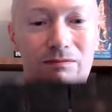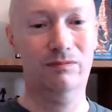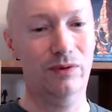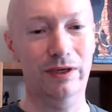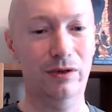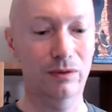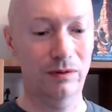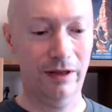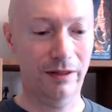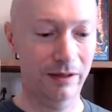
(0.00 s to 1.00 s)
pretty cool,
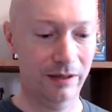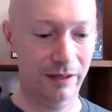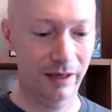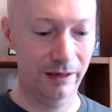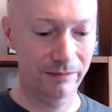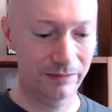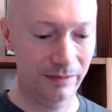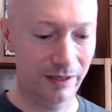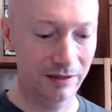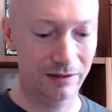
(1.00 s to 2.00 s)
I think. And
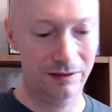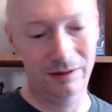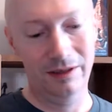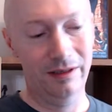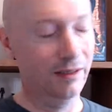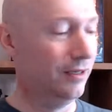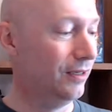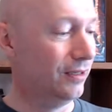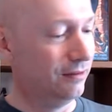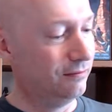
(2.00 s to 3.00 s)
it's,
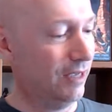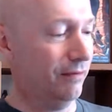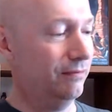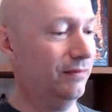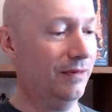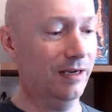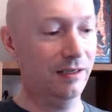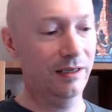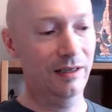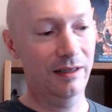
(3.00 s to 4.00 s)
yeah,
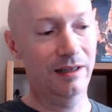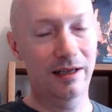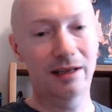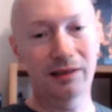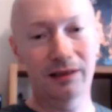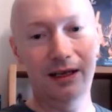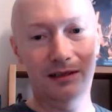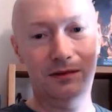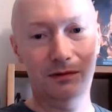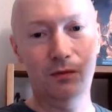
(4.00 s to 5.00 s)
and
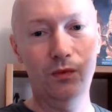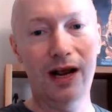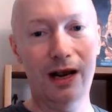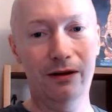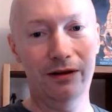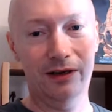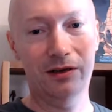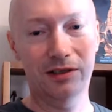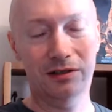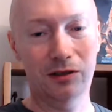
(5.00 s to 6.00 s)
it's where, like,
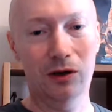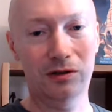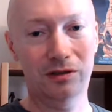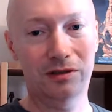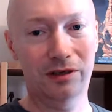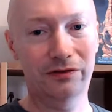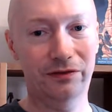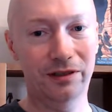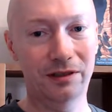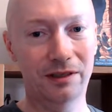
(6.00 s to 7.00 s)
because it's gloss and stuff,
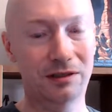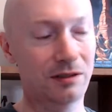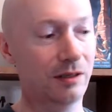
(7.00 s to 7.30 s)
it's